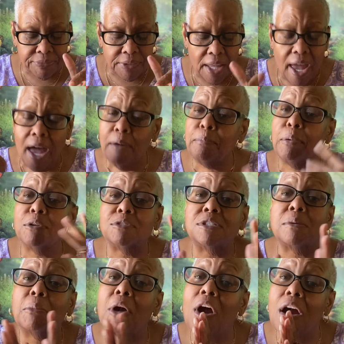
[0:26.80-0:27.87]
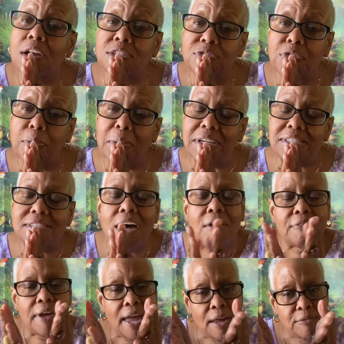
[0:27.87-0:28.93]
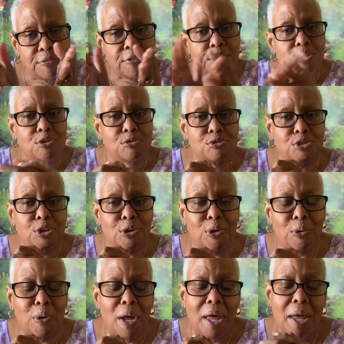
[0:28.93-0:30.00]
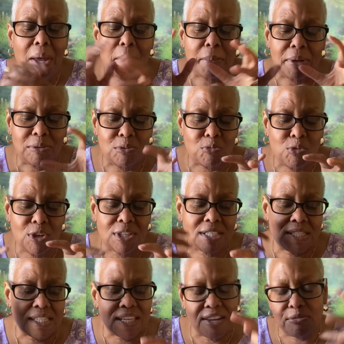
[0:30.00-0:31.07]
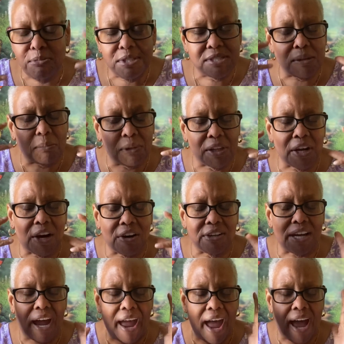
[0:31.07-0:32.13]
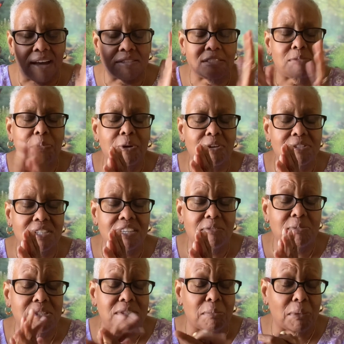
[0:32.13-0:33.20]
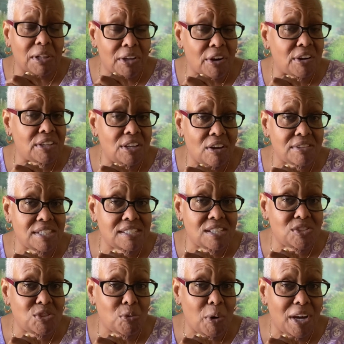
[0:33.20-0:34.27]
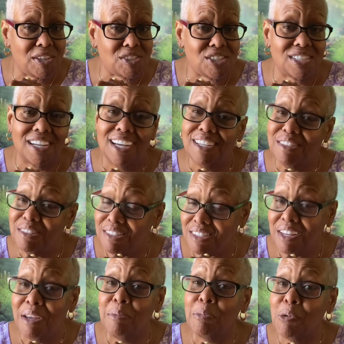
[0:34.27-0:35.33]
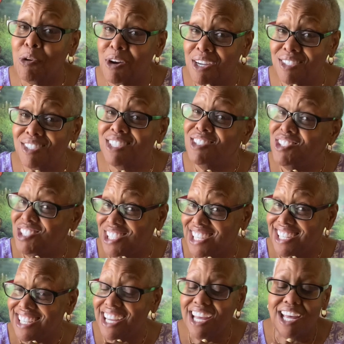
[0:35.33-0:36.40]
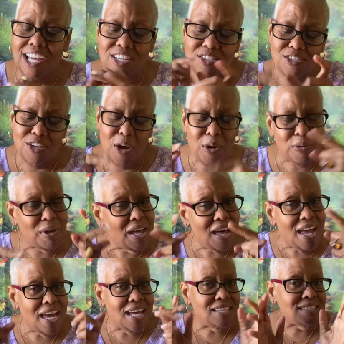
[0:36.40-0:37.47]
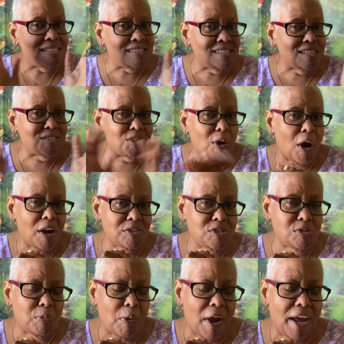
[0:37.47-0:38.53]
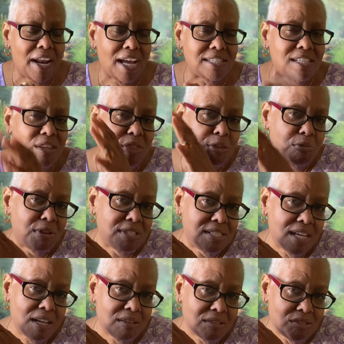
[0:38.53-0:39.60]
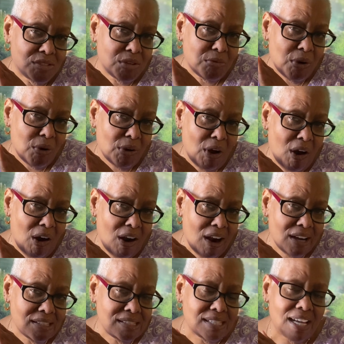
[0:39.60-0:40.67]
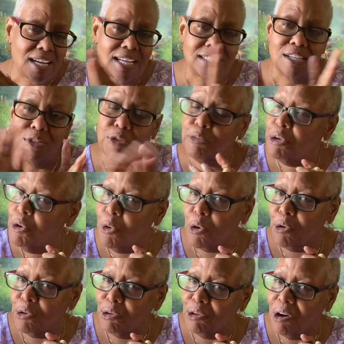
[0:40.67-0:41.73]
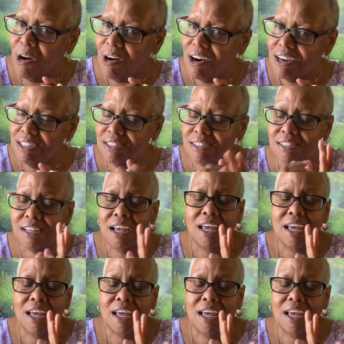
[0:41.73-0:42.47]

have pulled some cards for myself and for you too, but really to give me some clarity. I asked Spirit to give me some clarity on the situation, and boy, did she. So it's a 6-card spread. I did 3 tarot cards, and I did 3 oracle cards,